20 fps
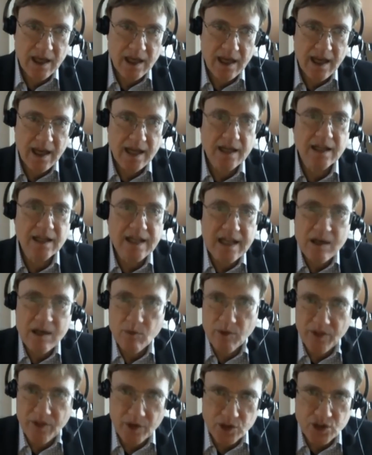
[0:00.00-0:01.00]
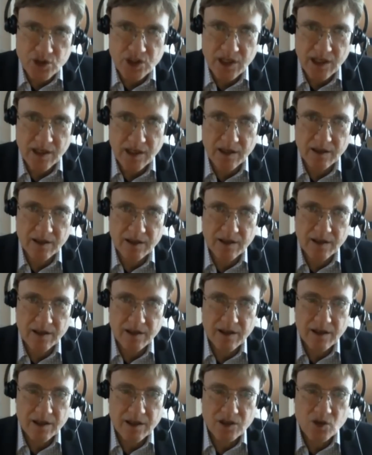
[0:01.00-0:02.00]
and leading with our chin
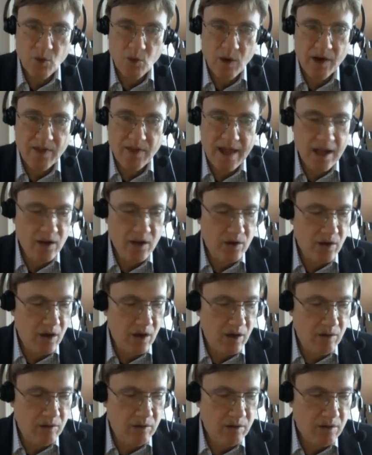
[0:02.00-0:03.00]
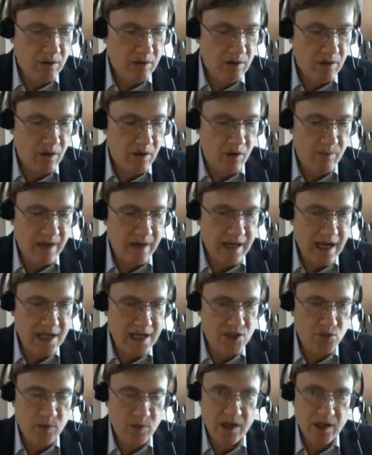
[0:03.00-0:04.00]
to where they could go, oh my
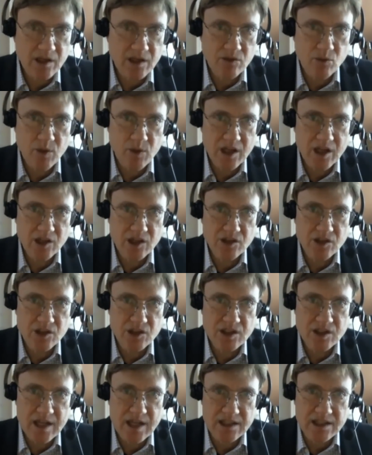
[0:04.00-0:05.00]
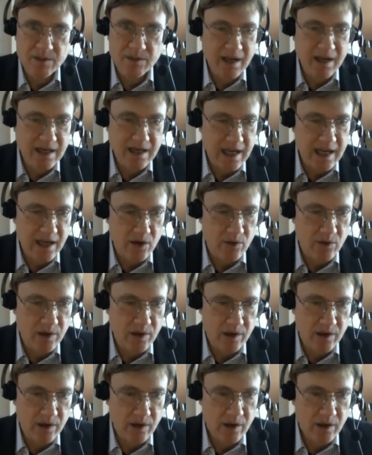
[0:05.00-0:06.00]
gosh, we could just decimate NATO
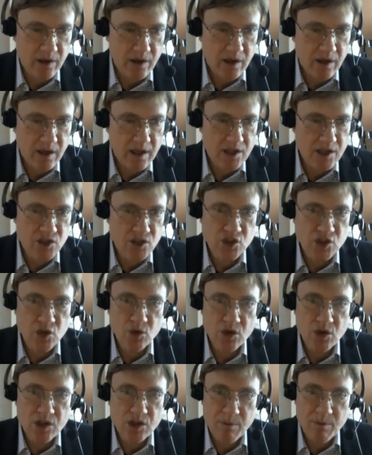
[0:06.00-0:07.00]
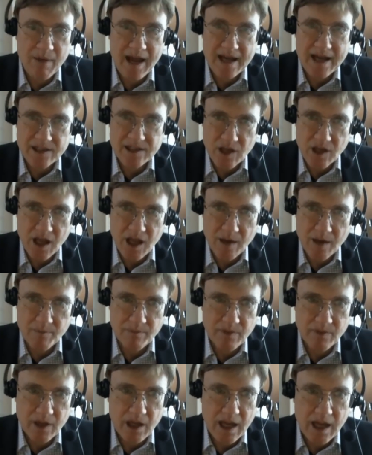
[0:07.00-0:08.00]
here. It's too good to pass up.
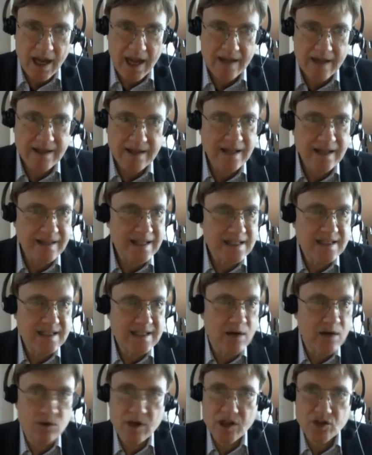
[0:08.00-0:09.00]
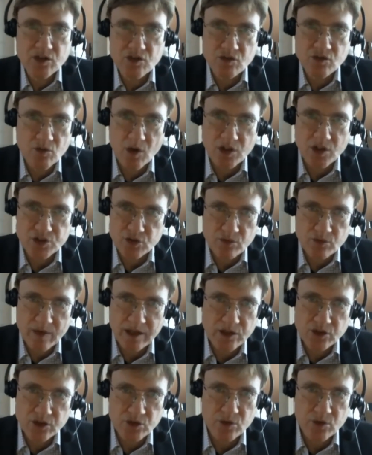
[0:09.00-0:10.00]
And that these NATO countries would all
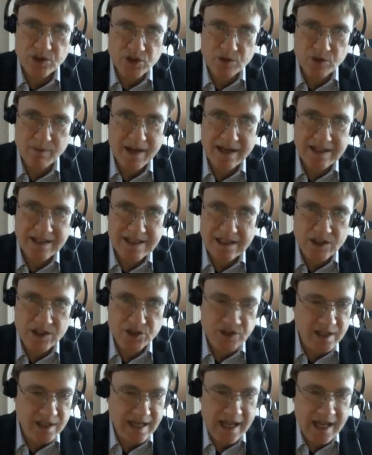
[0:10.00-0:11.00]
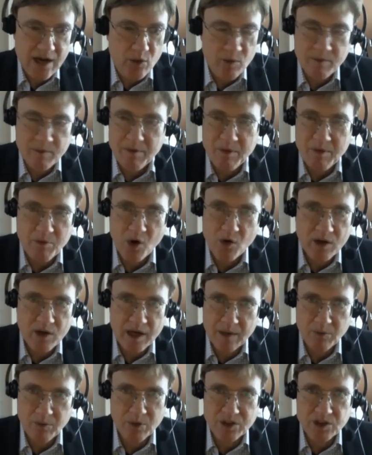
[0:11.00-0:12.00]
surrender to us or make deals, and NATO would be broken
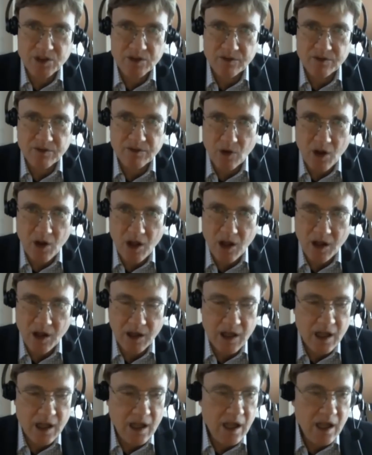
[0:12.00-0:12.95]
up once and for all.